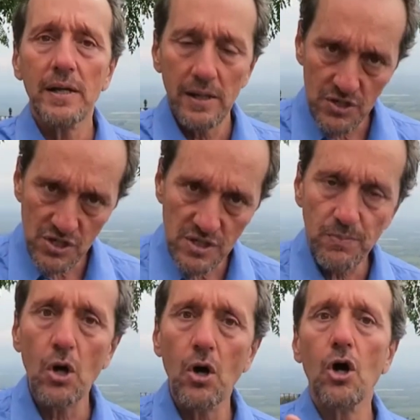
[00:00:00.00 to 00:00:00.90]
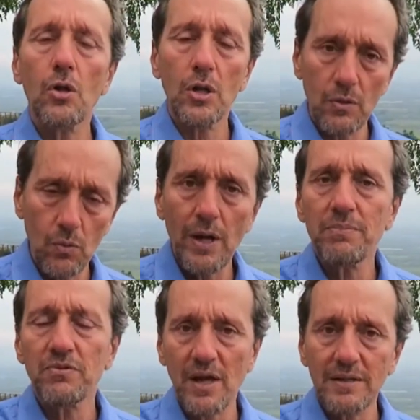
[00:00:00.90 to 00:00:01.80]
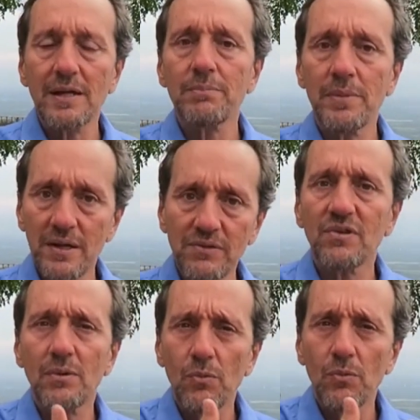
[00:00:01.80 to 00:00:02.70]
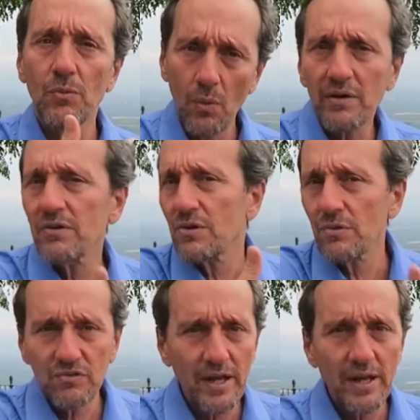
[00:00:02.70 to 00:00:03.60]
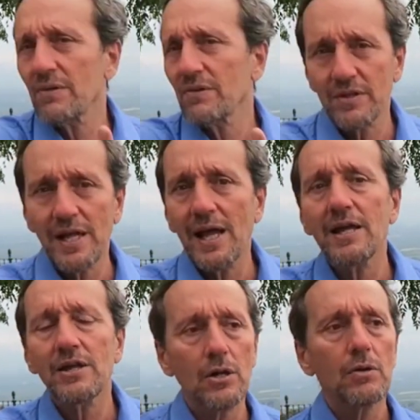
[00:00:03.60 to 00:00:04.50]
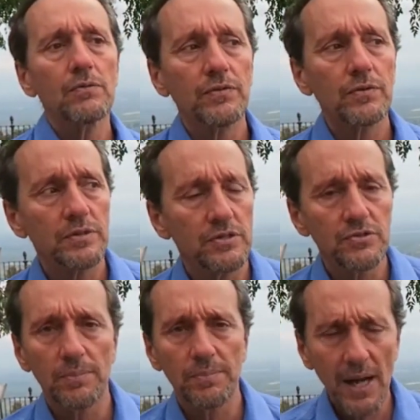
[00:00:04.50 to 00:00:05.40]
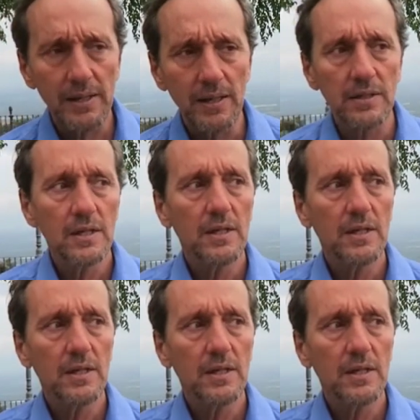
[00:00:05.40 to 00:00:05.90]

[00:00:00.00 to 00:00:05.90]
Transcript: a small uh, website that makes one or two sales a day, you know, for a digital product.